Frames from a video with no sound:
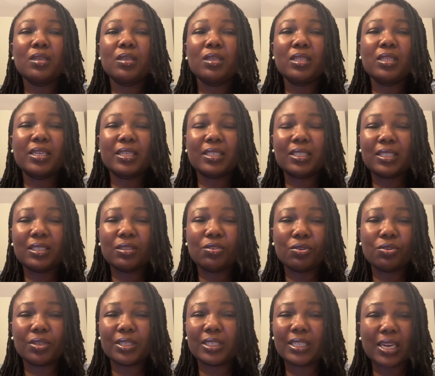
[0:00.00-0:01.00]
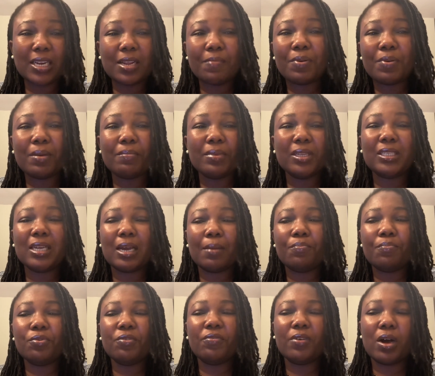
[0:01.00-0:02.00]
That's your study permit
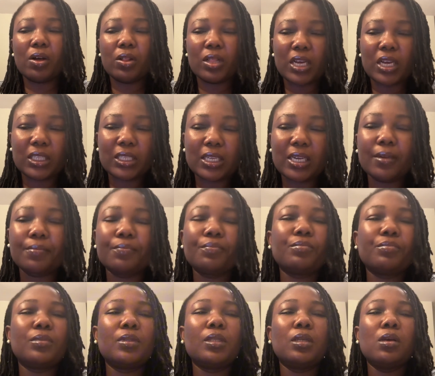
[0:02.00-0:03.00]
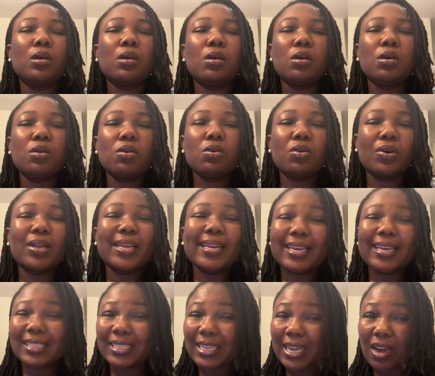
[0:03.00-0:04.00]
approval letter. Your
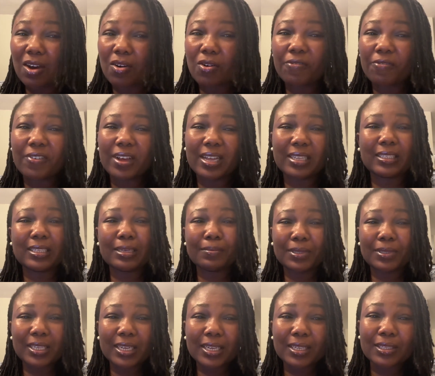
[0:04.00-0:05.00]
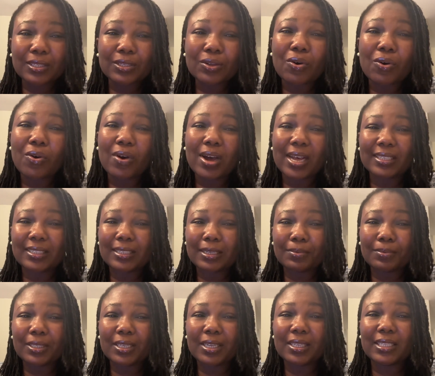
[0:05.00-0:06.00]
letter of acceptance or
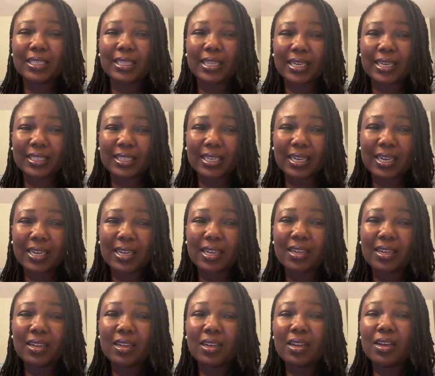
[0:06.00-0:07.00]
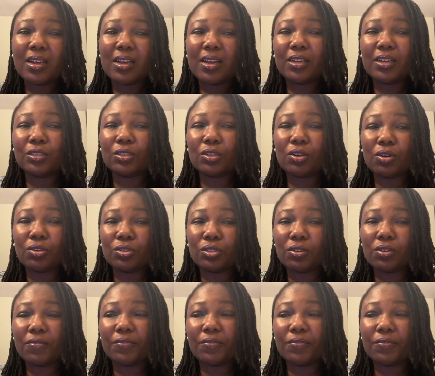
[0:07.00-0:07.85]
acceptance letter is also